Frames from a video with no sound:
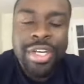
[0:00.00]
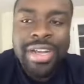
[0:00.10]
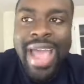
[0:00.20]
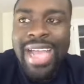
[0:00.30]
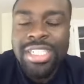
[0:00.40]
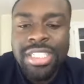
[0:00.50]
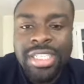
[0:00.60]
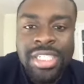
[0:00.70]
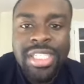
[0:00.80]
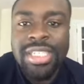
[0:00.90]
you're going to
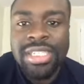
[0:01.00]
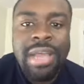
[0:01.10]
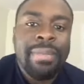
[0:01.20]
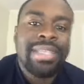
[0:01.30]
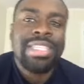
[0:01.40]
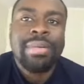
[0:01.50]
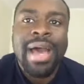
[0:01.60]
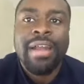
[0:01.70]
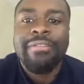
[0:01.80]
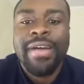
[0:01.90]
actually see step by step
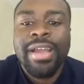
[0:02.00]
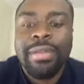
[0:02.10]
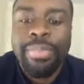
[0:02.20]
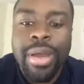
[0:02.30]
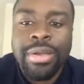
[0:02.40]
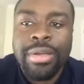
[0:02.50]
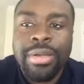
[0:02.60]
how to find the product.